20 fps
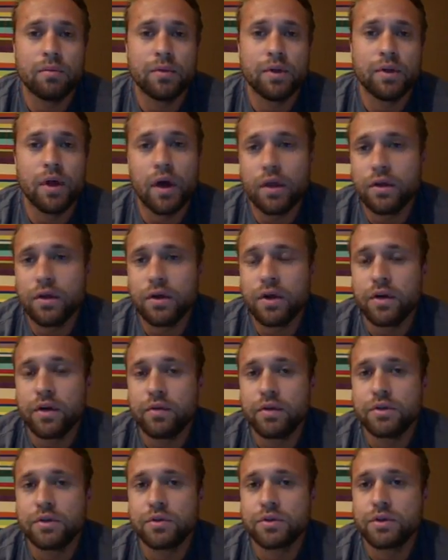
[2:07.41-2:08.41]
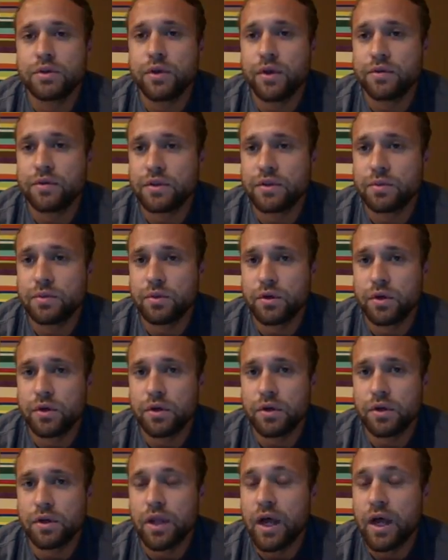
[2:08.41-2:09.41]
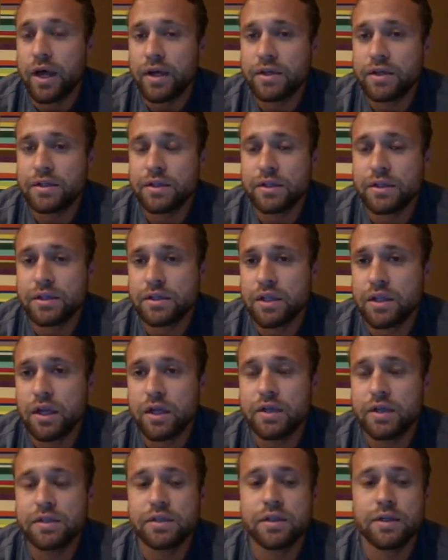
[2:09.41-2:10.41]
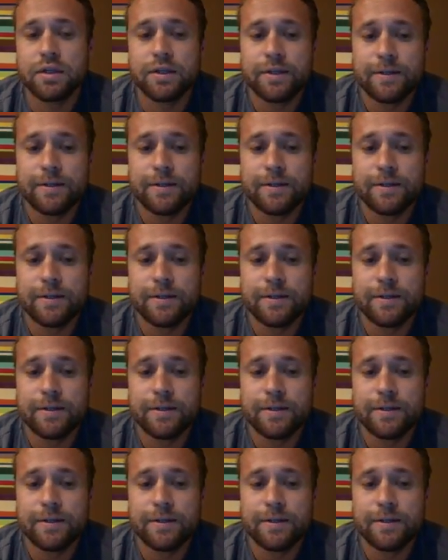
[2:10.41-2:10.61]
to other individuals who have similar likes and dislikes.